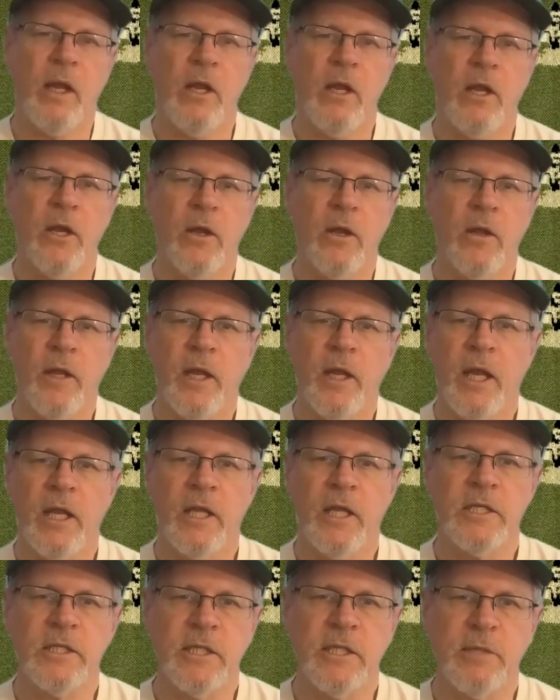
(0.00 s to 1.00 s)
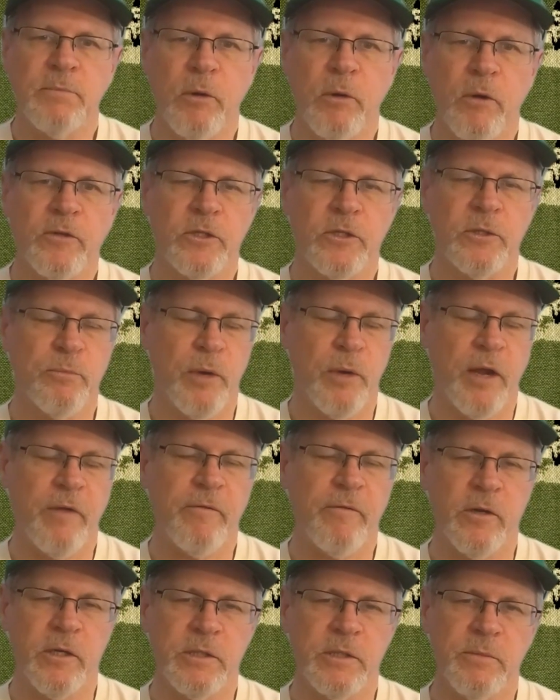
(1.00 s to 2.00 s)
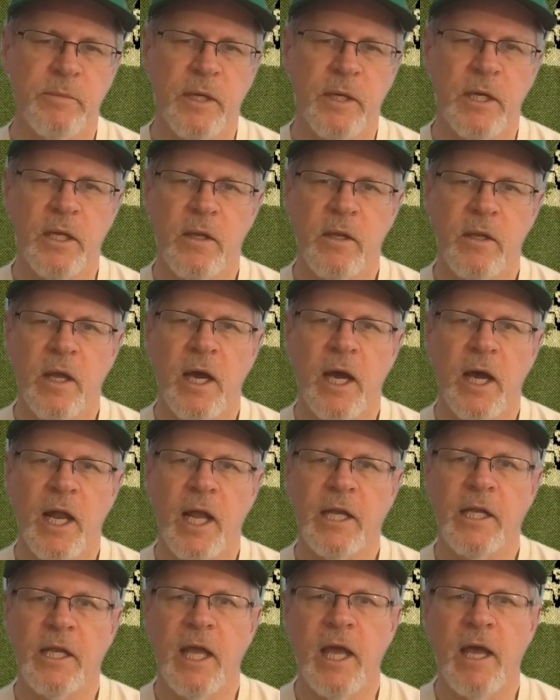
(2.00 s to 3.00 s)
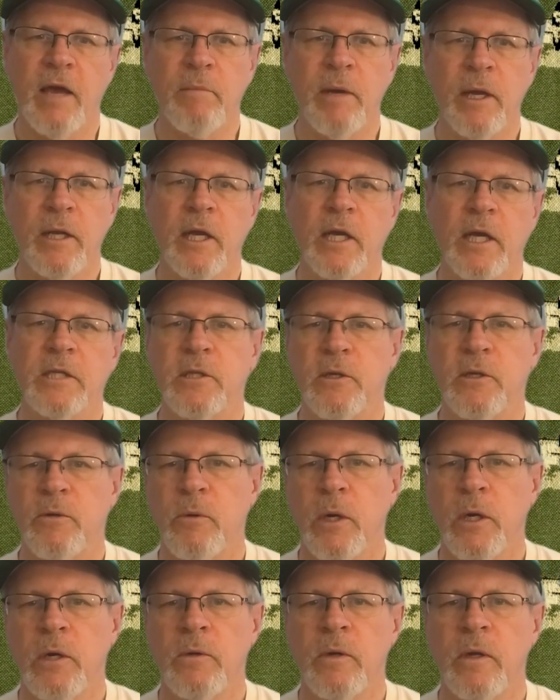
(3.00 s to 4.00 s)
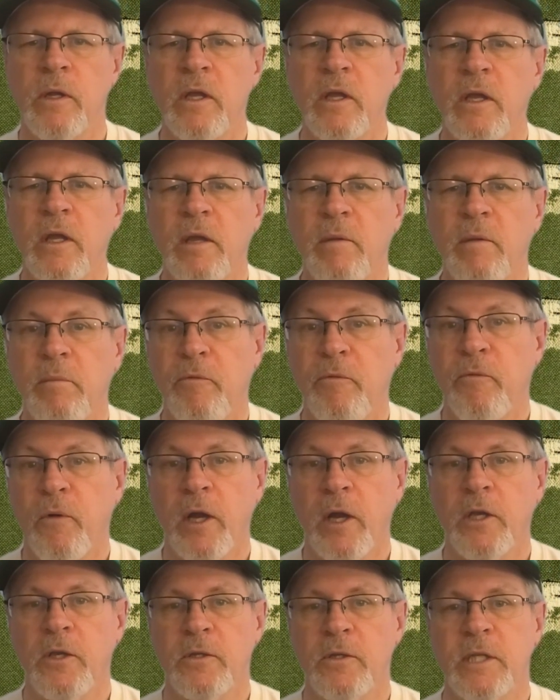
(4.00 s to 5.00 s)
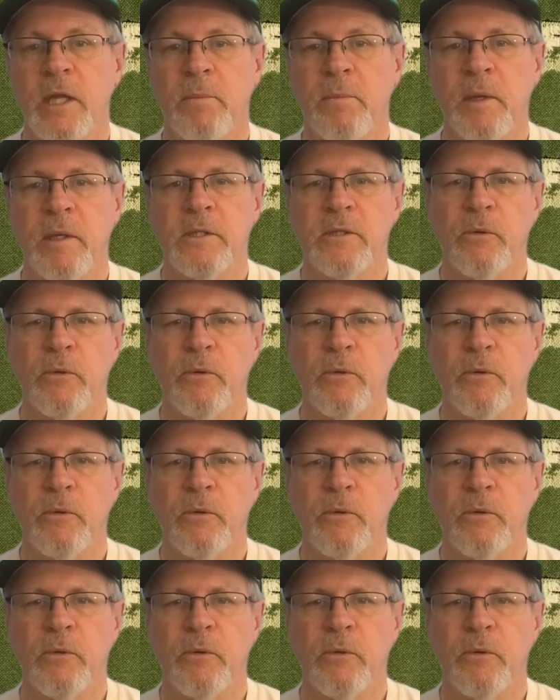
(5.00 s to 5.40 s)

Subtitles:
and this is just personal preference, but I like to have my ducks in a row before I do something.